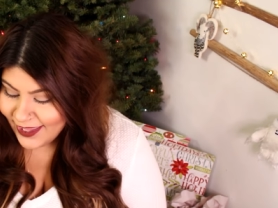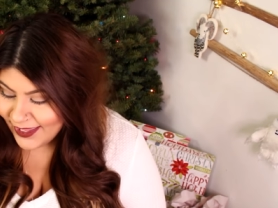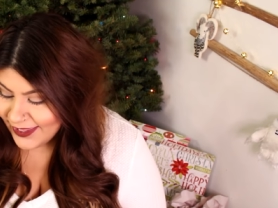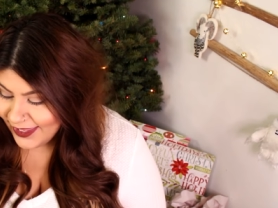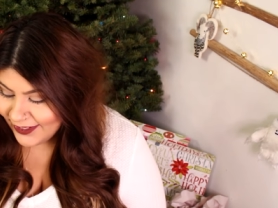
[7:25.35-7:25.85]

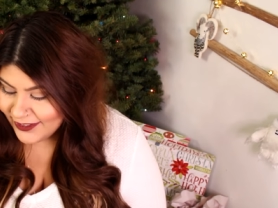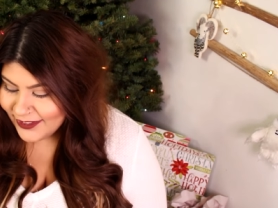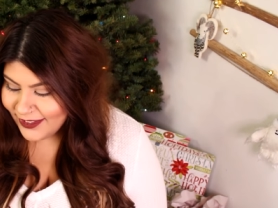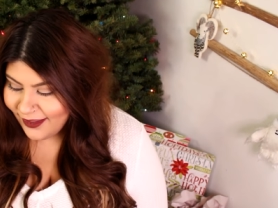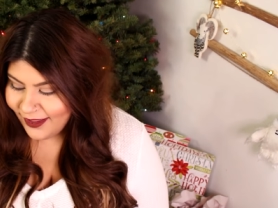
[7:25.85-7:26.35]

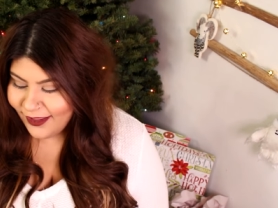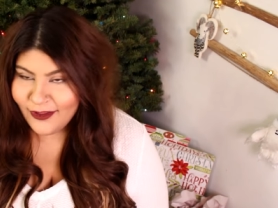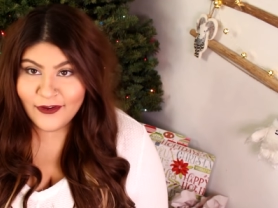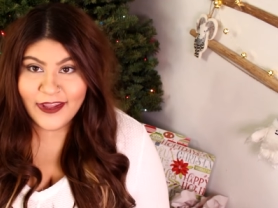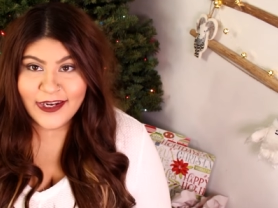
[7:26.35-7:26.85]
Again,
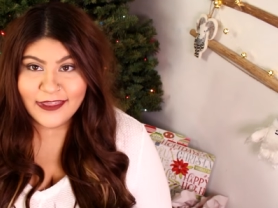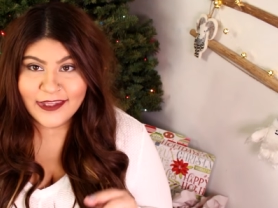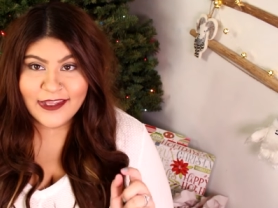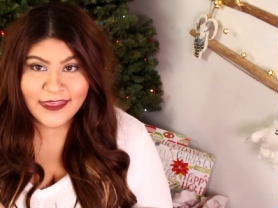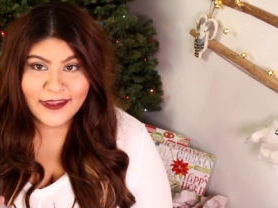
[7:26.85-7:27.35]
I'll go ahead and
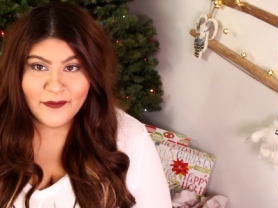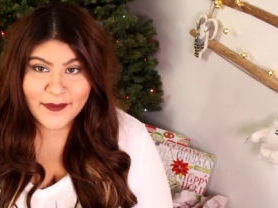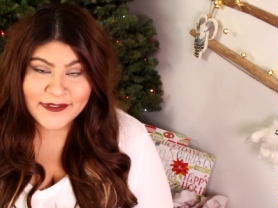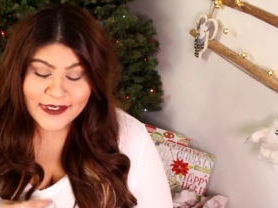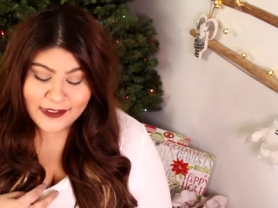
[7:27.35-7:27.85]
link the
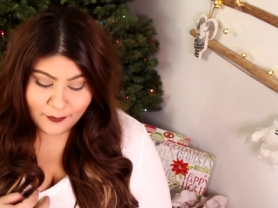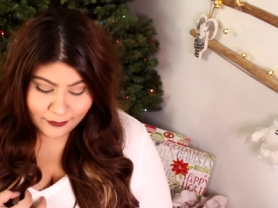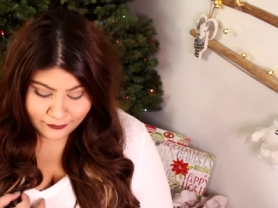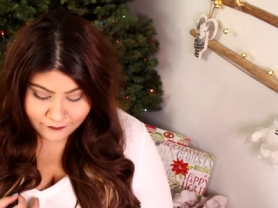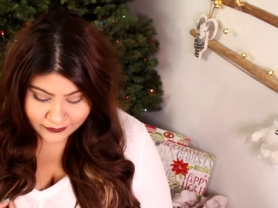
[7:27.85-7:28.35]
website down
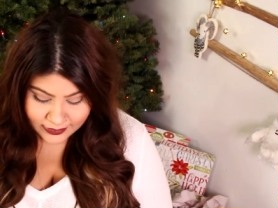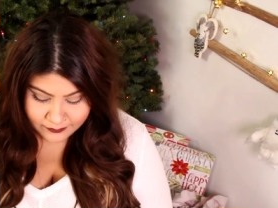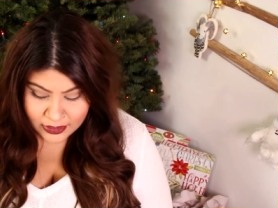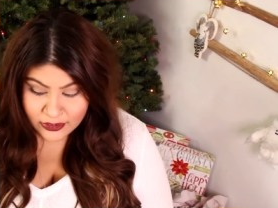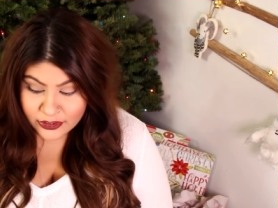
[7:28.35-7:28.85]
below for them.